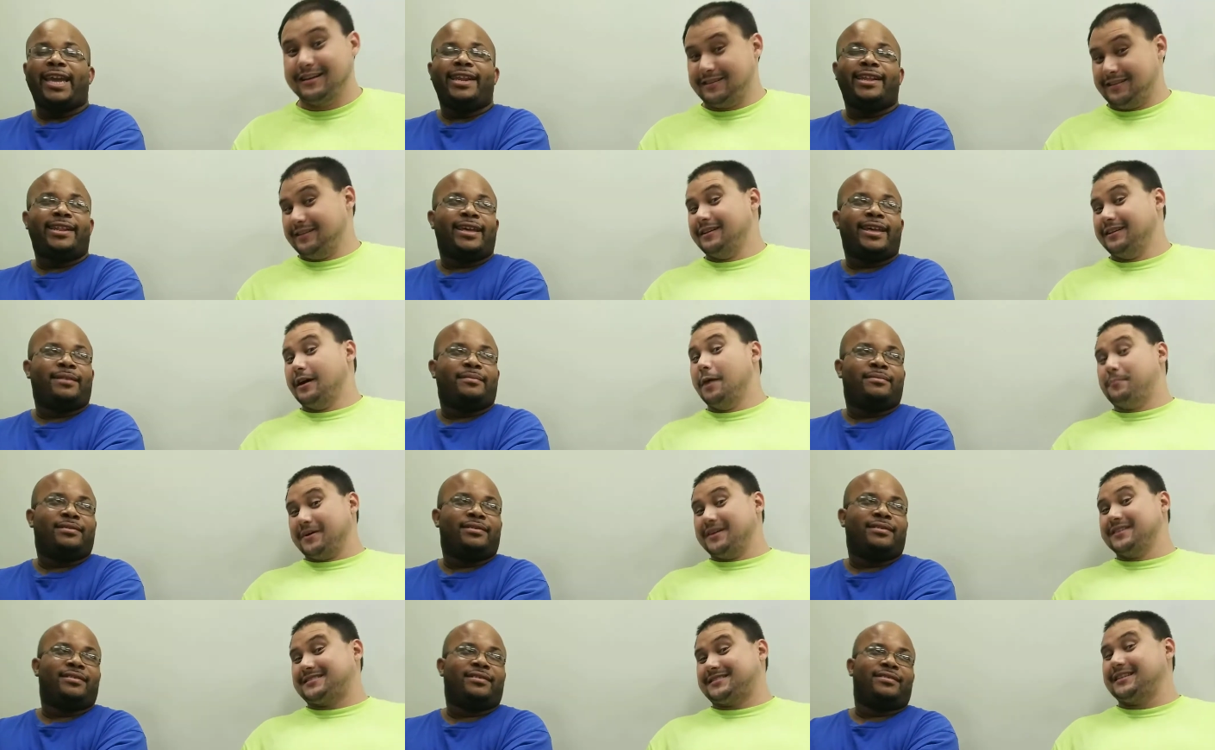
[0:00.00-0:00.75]
Speaker 1: hated it.
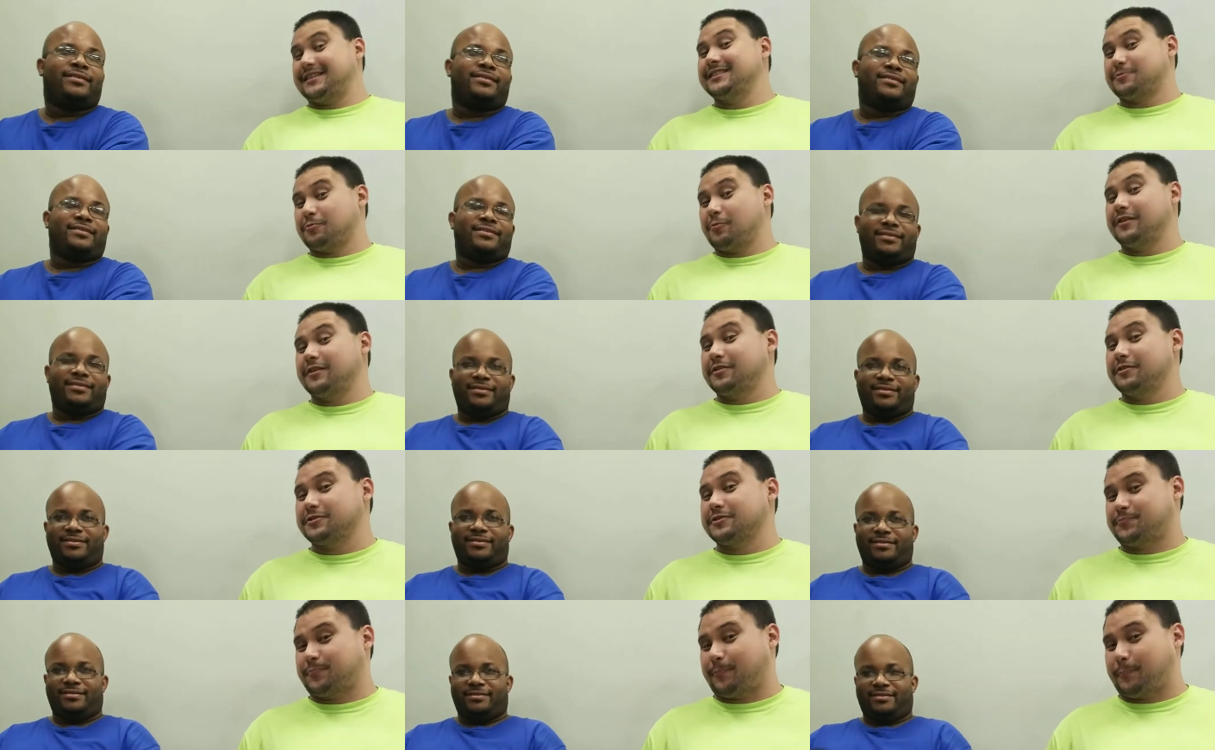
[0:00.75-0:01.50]
Abyss is one of
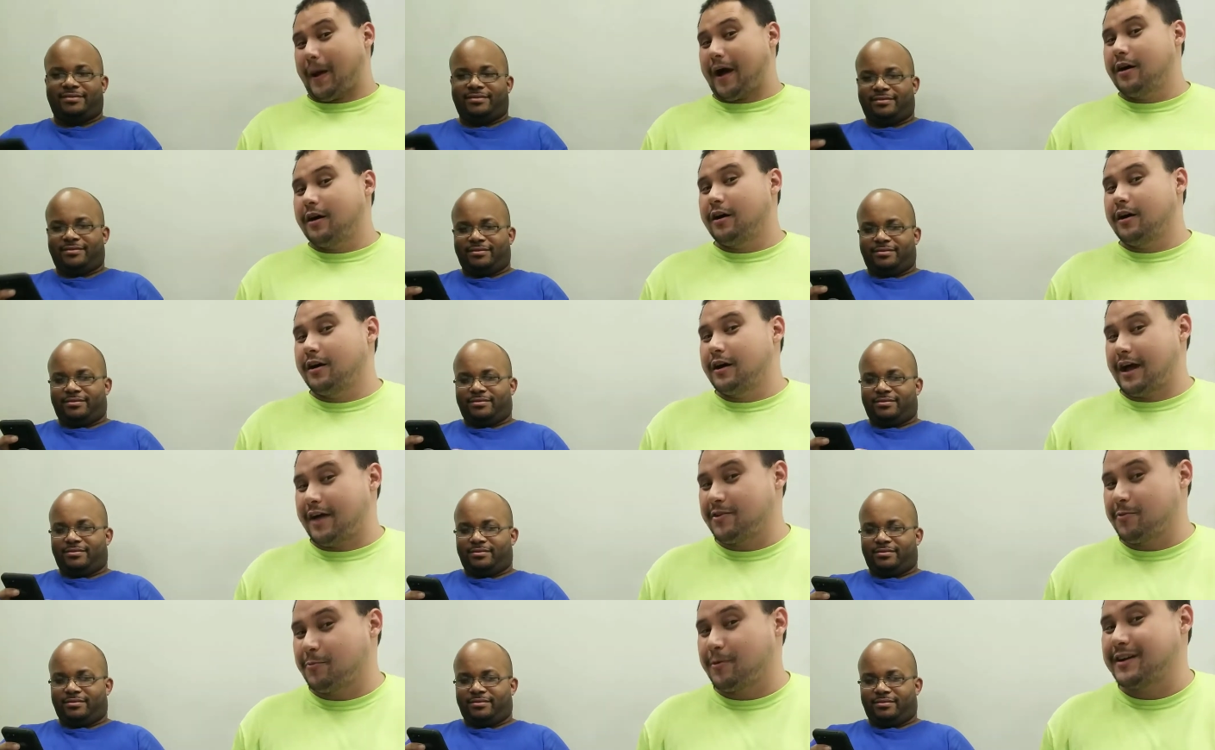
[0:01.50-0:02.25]
those uh,
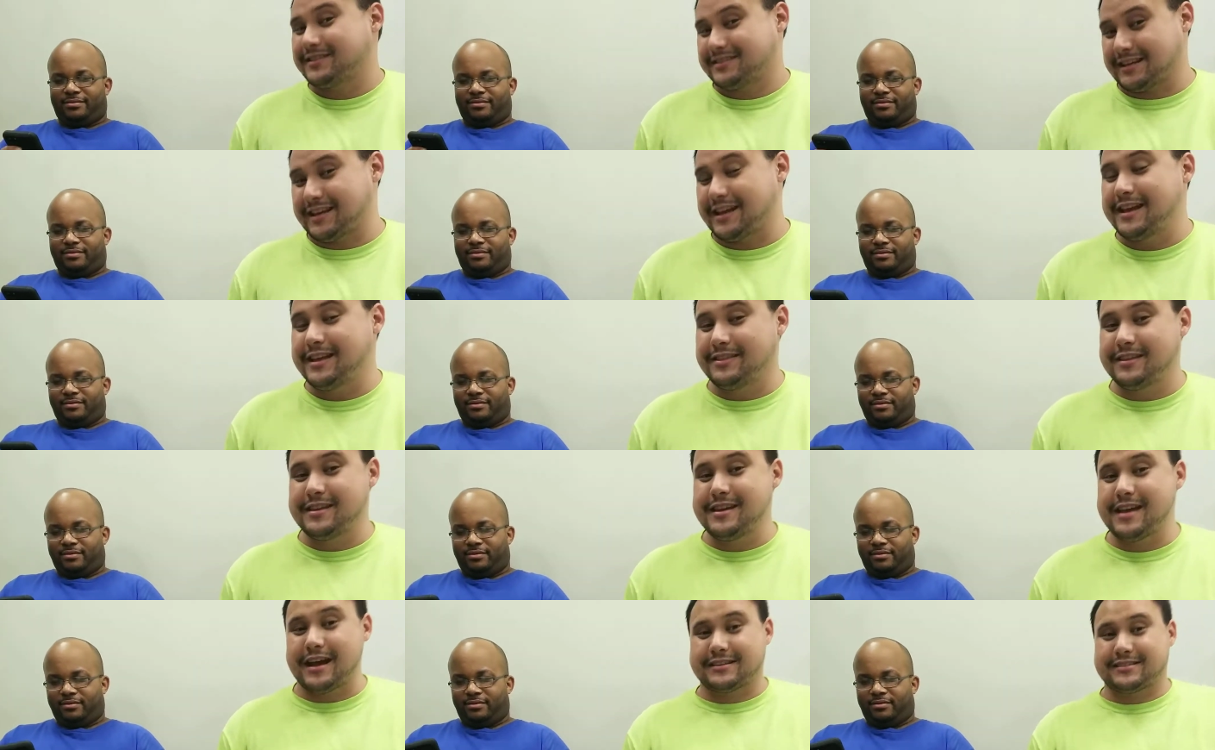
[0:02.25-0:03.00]
heavyweights in
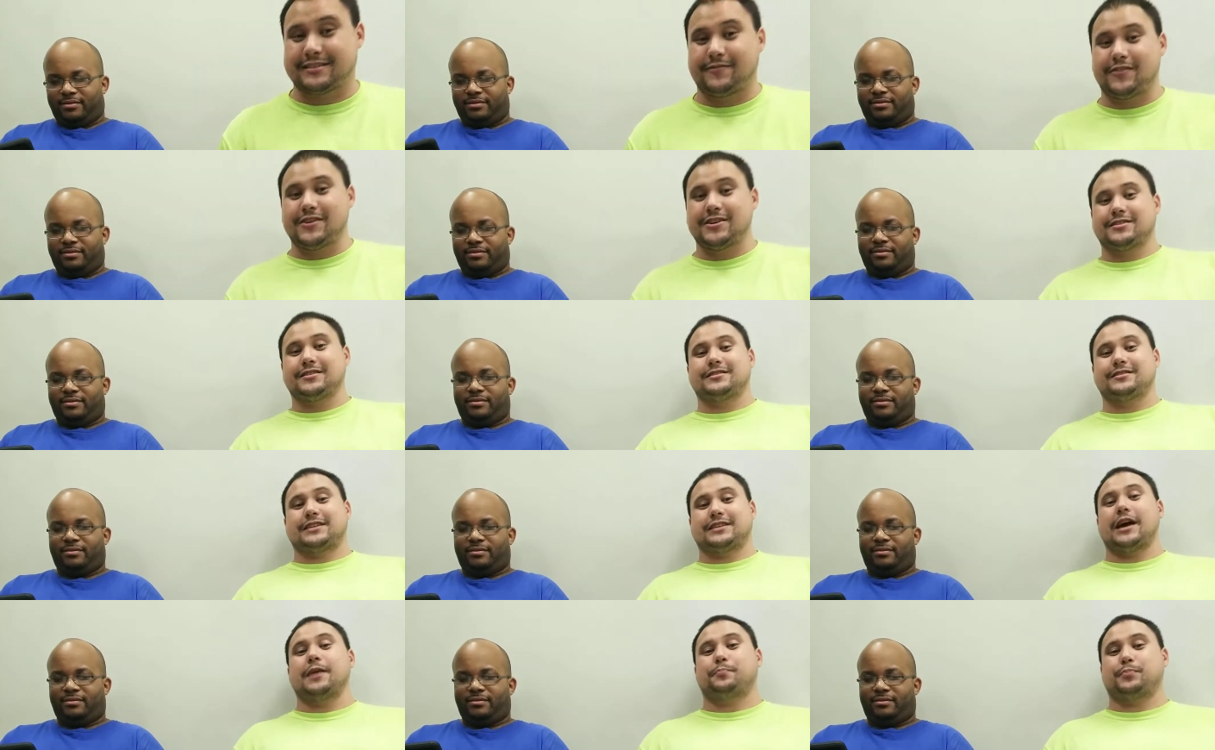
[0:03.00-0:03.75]
the X Division
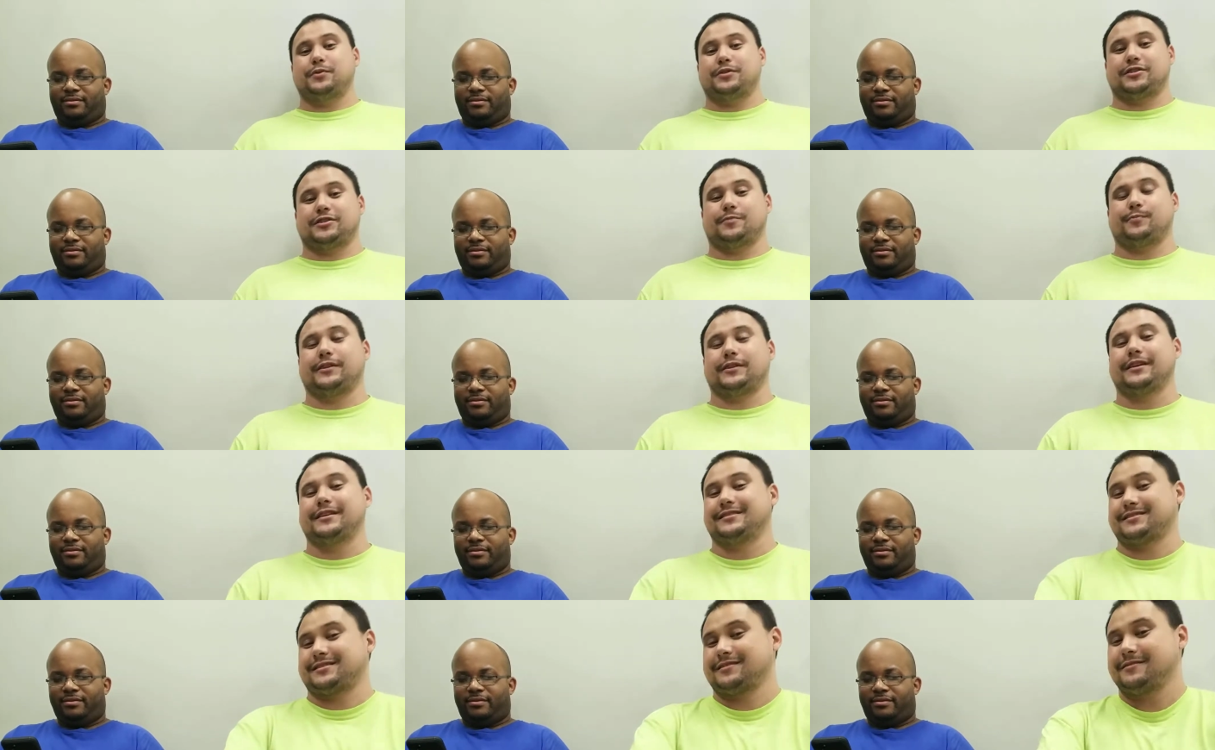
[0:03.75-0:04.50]
championship
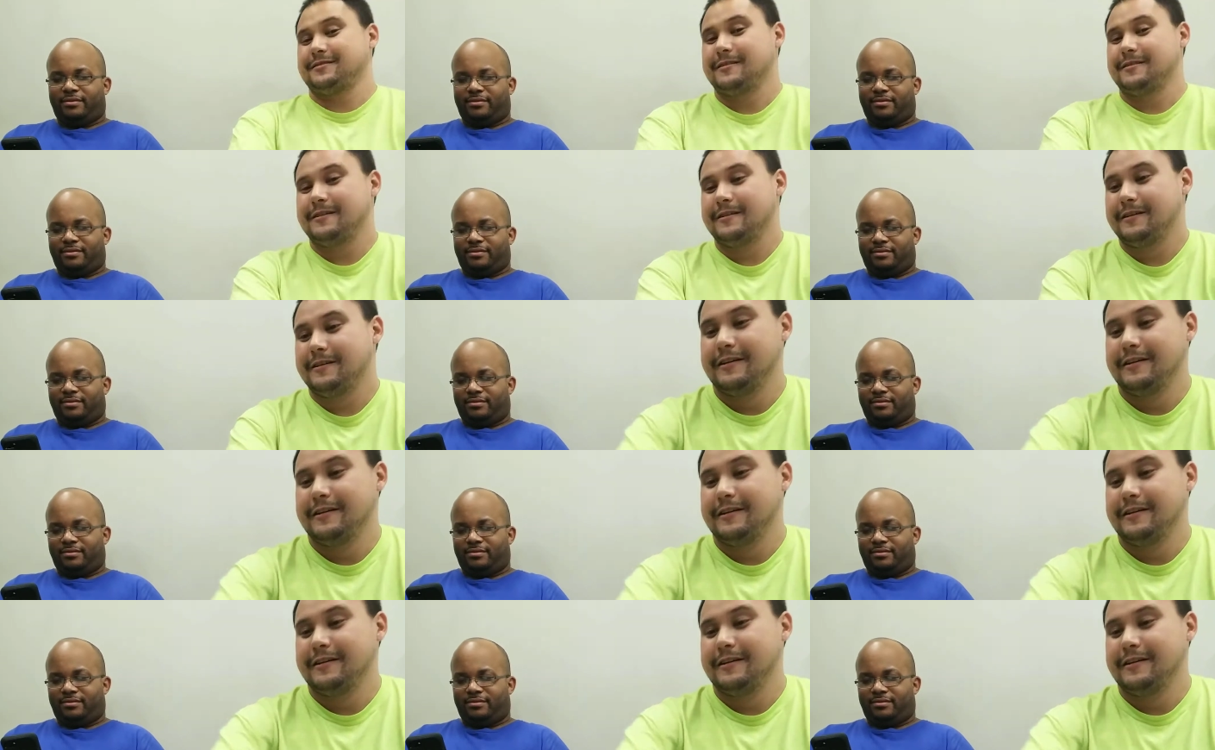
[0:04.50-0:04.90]
list. Mm.